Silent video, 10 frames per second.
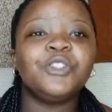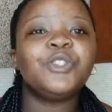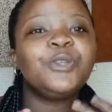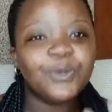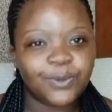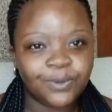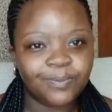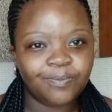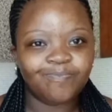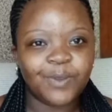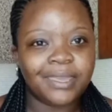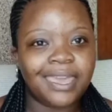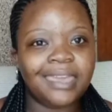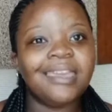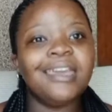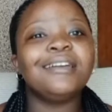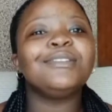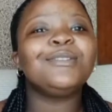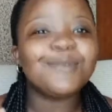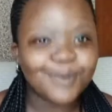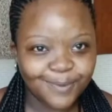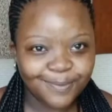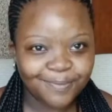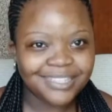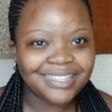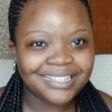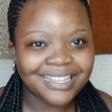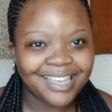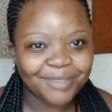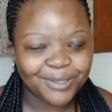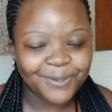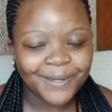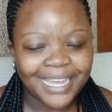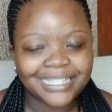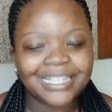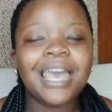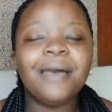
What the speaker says: two. Okay, two. Best things come in two, guys.